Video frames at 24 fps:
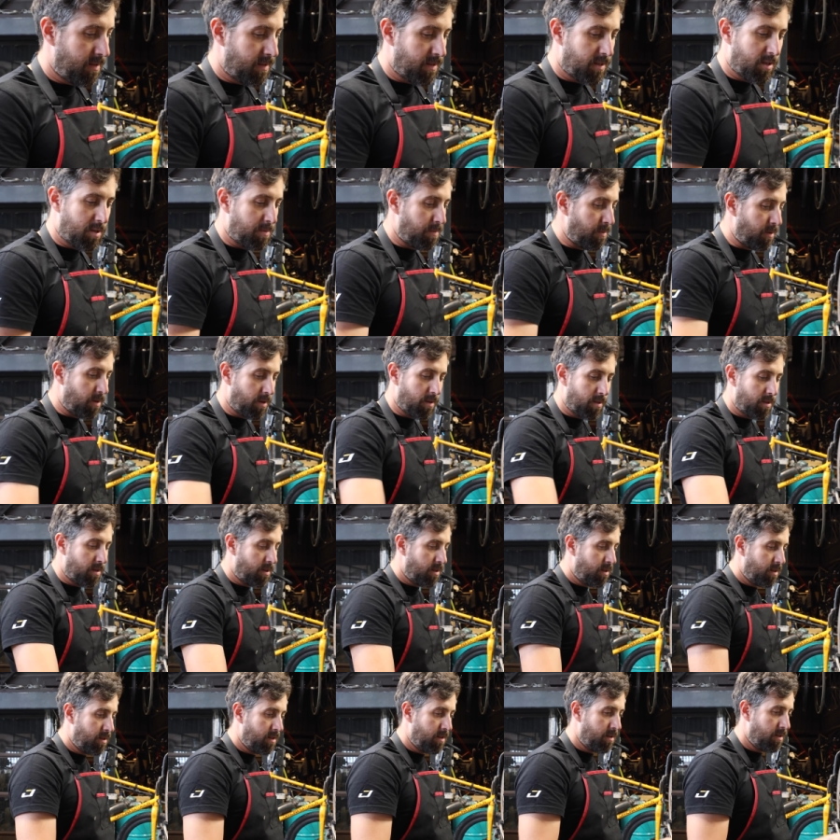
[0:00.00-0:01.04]
smooth,
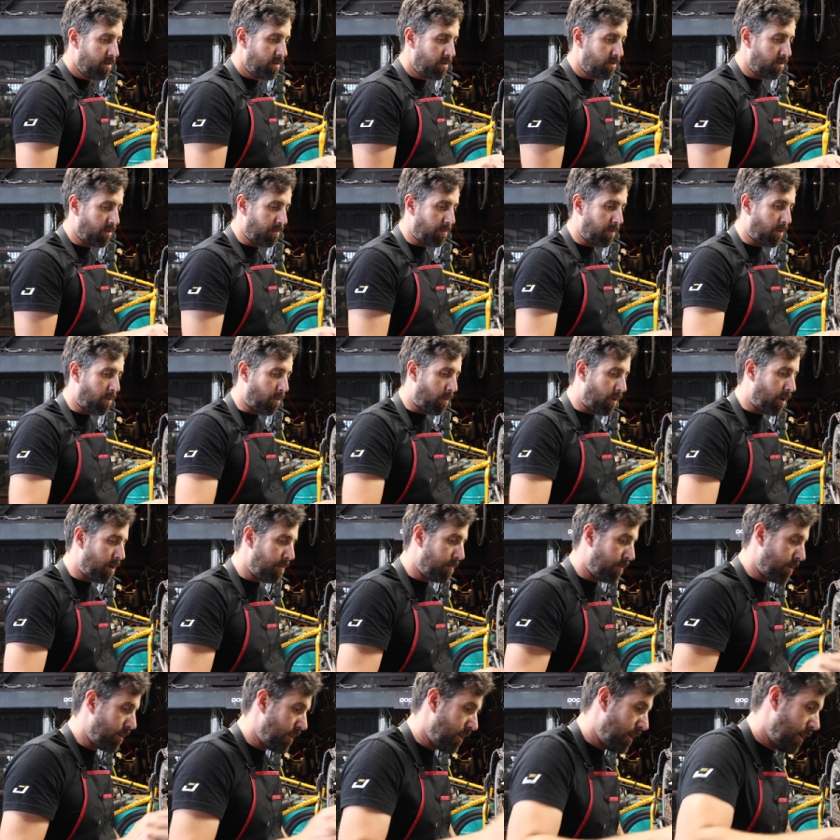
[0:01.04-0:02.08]
so I'm not worried
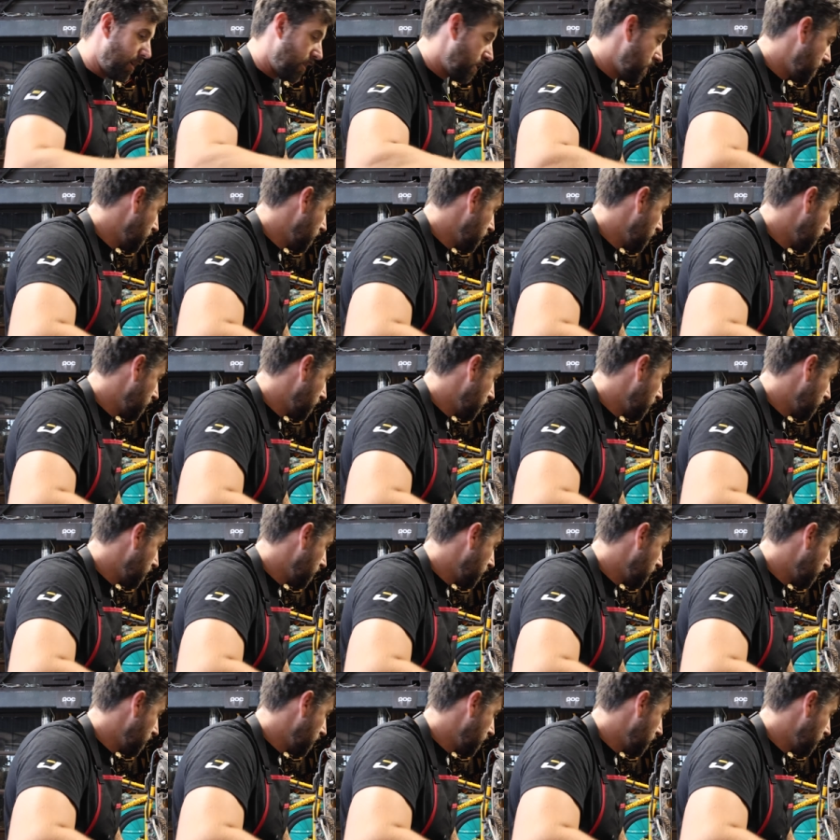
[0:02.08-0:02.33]
about that.